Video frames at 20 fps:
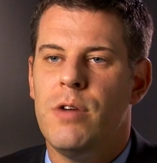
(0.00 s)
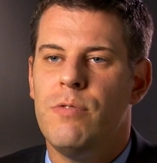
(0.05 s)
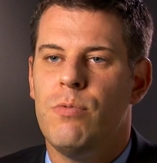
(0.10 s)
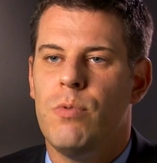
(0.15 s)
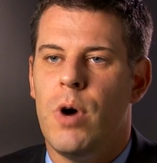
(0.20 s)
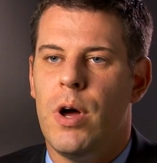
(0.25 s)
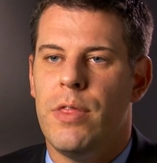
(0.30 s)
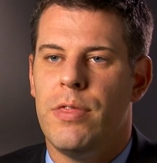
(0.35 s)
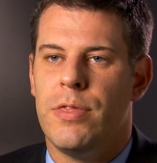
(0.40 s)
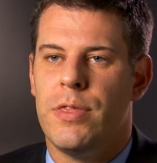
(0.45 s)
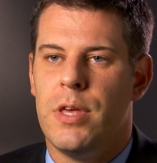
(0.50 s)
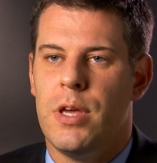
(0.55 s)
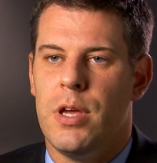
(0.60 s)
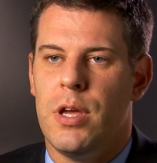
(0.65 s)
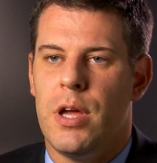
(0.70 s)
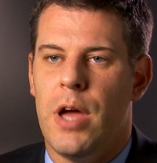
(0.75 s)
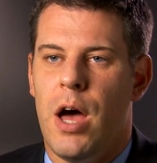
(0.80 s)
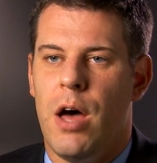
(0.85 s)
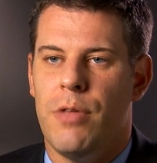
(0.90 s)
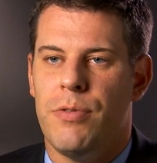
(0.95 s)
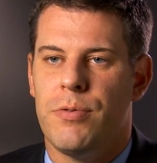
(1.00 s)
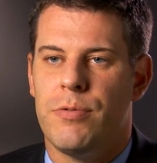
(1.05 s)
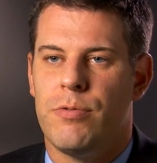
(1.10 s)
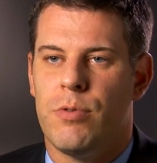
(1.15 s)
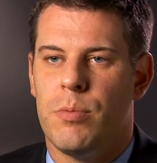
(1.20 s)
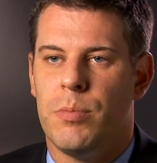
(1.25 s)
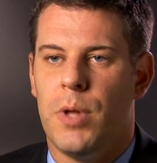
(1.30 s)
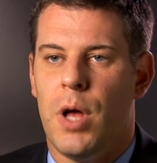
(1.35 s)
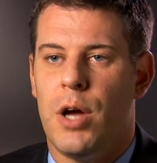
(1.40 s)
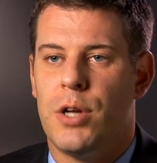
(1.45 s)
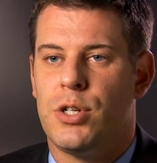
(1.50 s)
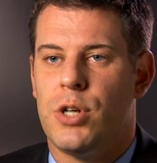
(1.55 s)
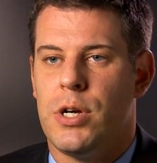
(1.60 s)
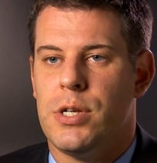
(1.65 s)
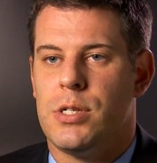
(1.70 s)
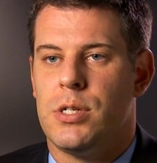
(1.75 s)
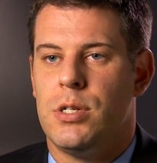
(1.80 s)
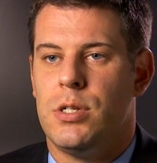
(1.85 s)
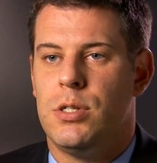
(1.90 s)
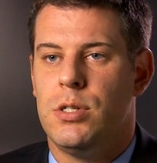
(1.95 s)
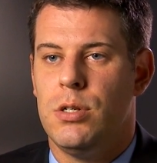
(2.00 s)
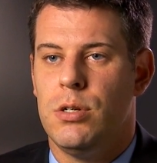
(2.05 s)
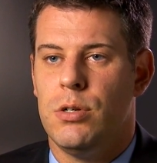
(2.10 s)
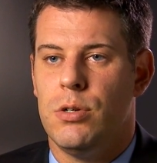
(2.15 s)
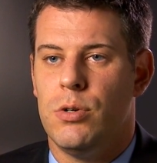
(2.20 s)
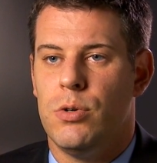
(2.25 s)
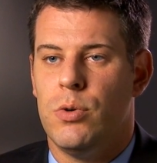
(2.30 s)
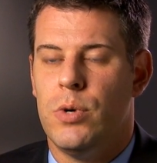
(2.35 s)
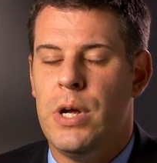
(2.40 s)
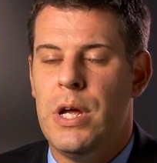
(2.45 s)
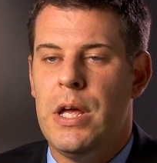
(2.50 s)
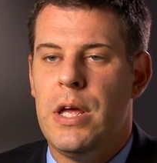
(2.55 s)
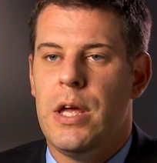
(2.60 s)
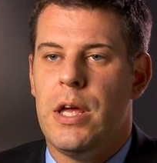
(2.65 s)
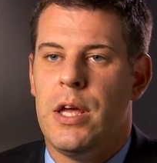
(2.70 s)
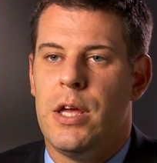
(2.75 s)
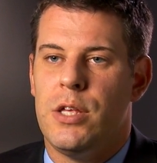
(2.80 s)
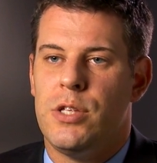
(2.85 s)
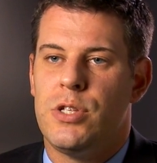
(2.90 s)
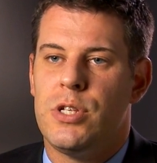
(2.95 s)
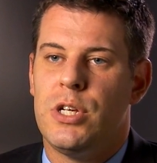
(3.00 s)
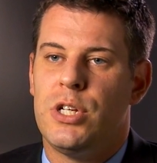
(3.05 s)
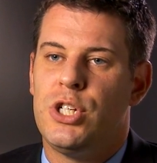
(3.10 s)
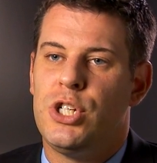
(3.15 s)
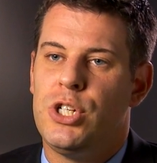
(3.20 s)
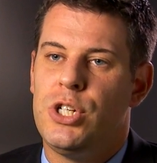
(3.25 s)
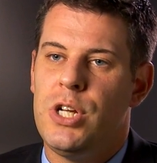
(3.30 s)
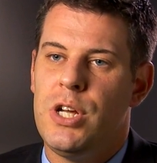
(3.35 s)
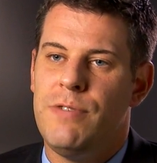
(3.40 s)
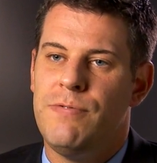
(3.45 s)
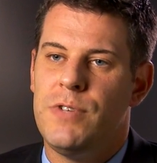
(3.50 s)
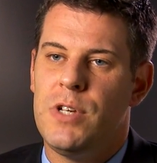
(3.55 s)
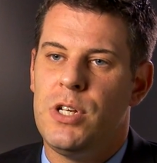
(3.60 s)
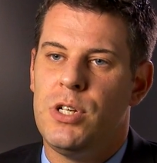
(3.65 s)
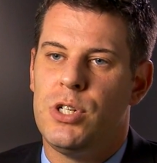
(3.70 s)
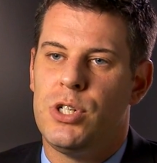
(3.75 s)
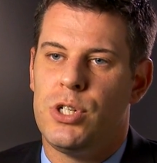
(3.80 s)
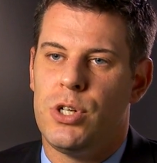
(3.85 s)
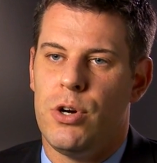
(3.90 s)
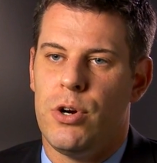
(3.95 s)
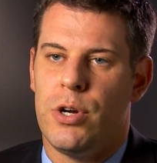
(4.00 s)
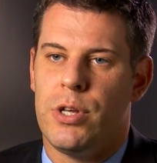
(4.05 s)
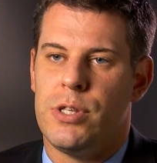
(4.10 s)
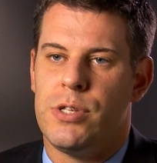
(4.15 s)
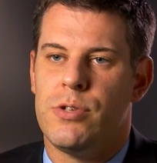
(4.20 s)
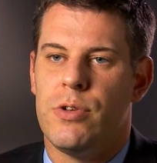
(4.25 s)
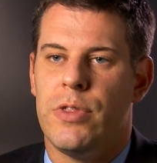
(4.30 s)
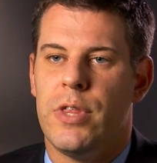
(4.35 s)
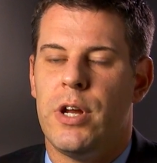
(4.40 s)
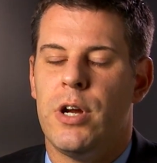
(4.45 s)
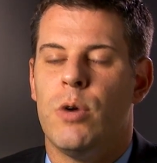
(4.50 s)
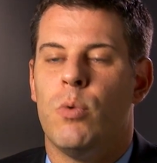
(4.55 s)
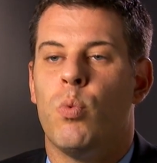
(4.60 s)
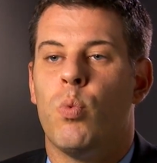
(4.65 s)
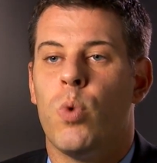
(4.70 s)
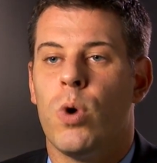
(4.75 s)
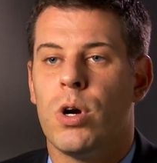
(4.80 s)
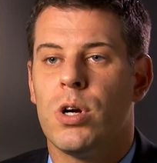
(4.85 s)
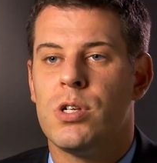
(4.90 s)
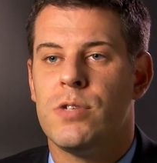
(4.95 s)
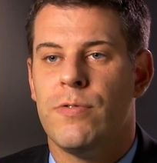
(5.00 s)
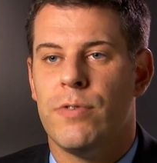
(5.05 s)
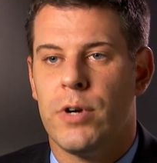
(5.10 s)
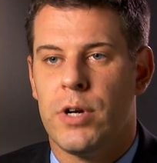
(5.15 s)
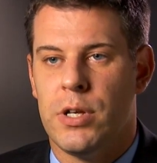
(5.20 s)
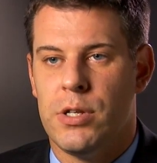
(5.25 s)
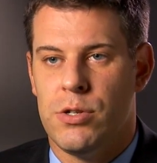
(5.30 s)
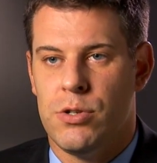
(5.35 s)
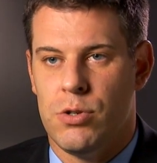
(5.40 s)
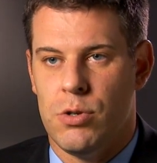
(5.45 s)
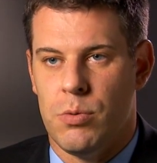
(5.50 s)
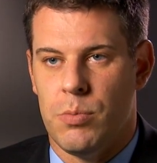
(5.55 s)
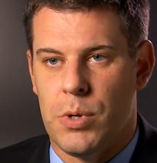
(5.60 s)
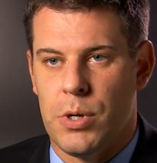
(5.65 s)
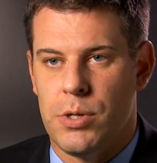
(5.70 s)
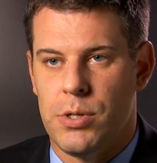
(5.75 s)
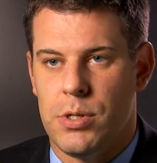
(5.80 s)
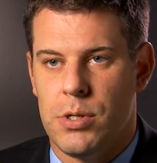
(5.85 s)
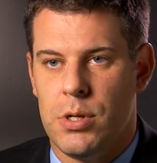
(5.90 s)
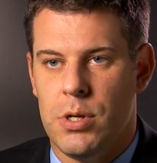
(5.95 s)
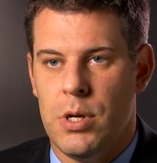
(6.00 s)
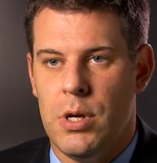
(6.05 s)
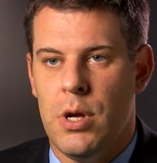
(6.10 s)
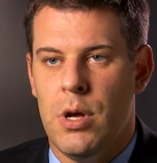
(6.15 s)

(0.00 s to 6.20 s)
of what the health reform law tries to do is shift insurance so that it works for consumers.